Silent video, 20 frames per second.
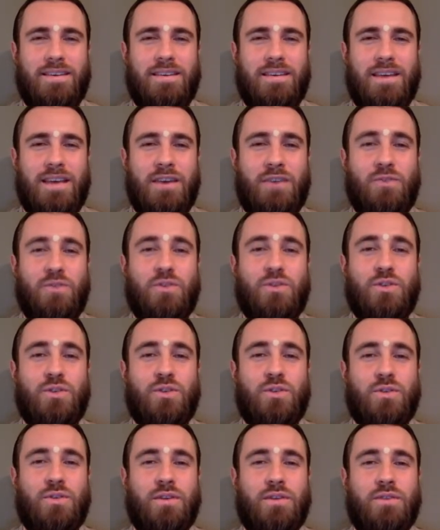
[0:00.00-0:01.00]
And
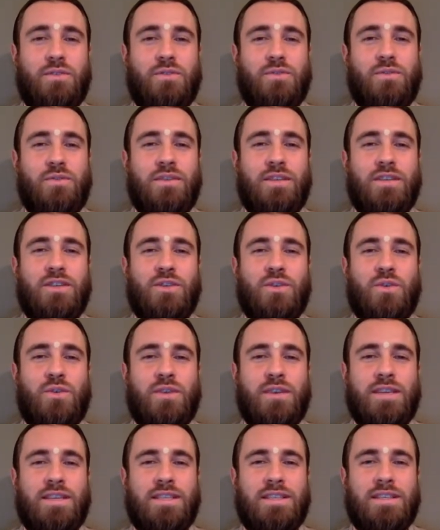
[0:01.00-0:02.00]
also, all these
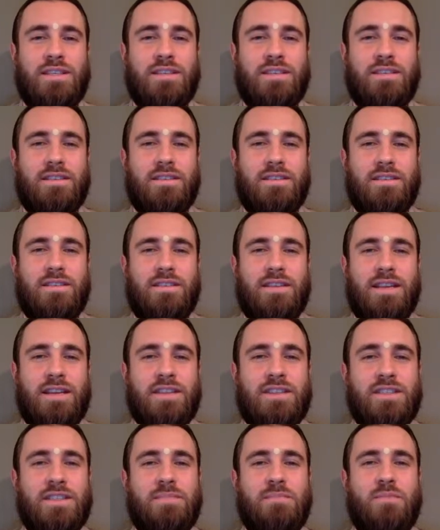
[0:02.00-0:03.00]
stories, they are
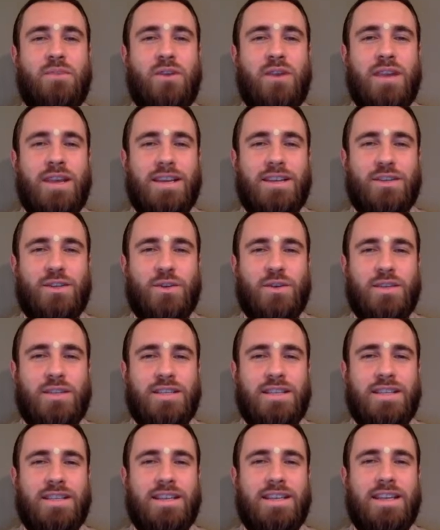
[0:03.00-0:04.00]
symbolic. So it
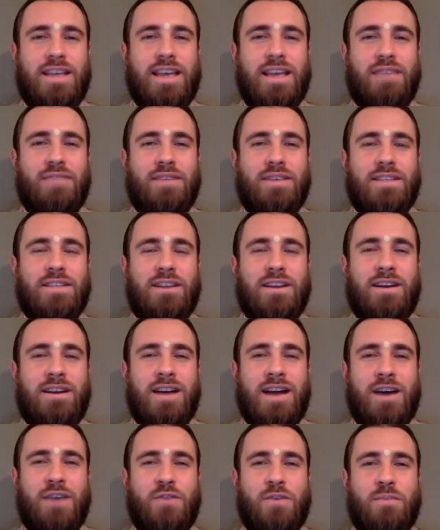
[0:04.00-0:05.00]
said the Devas are
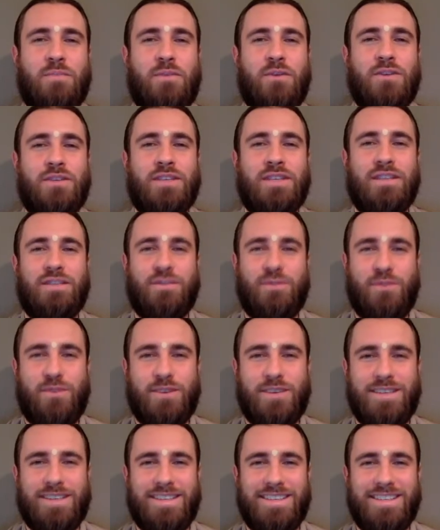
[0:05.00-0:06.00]
our positive
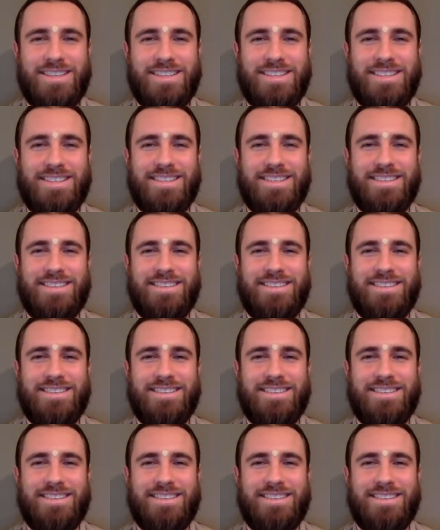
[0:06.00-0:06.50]
qualities.